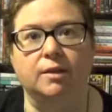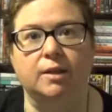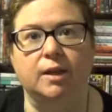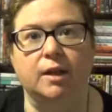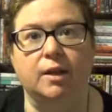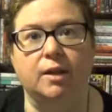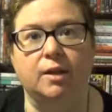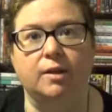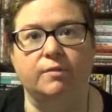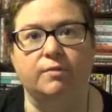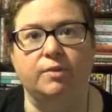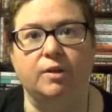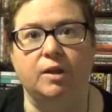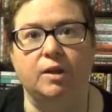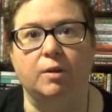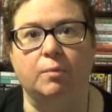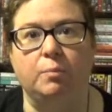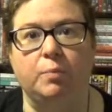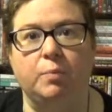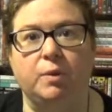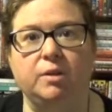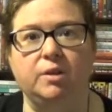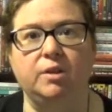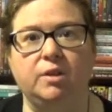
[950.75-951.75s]
They have the
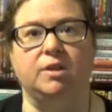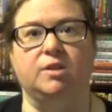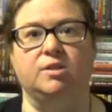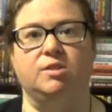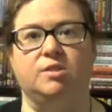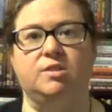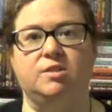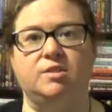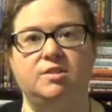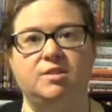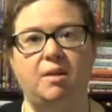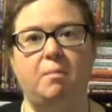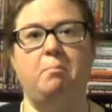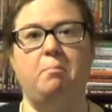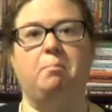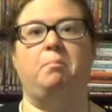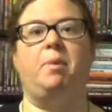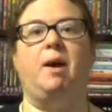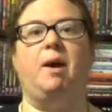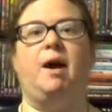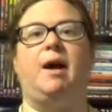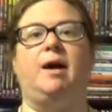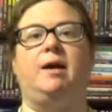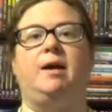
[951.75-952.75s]
ability to step
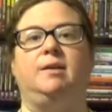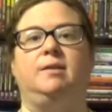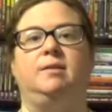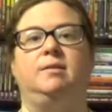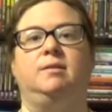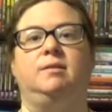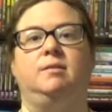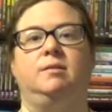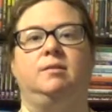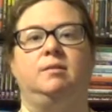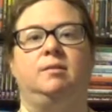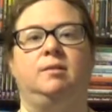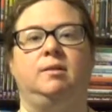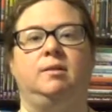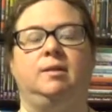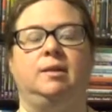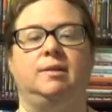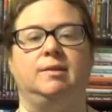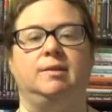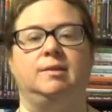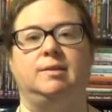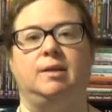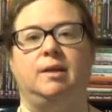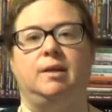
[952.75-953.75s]
back
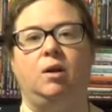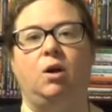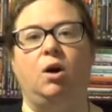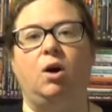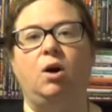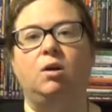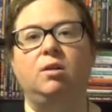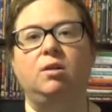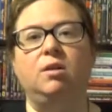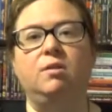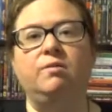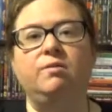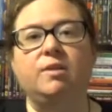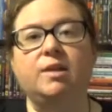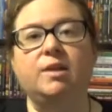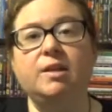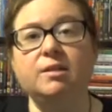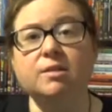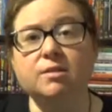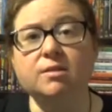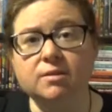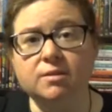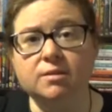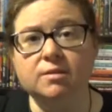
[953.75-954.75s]
and say, all of
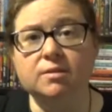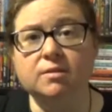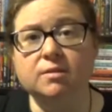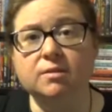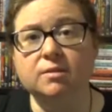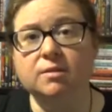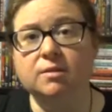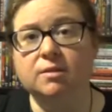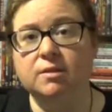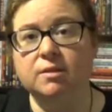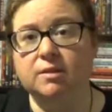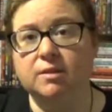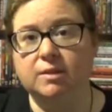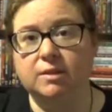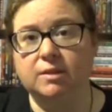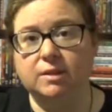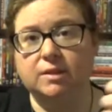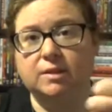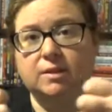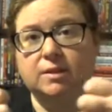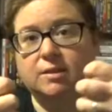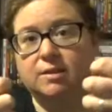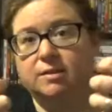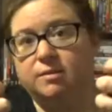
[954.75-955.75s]
this,
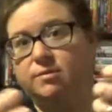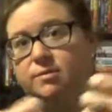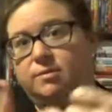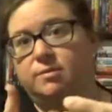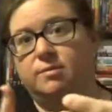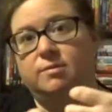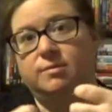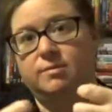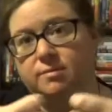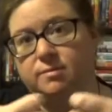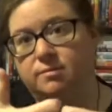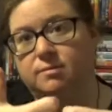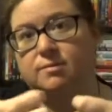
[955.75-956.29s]
these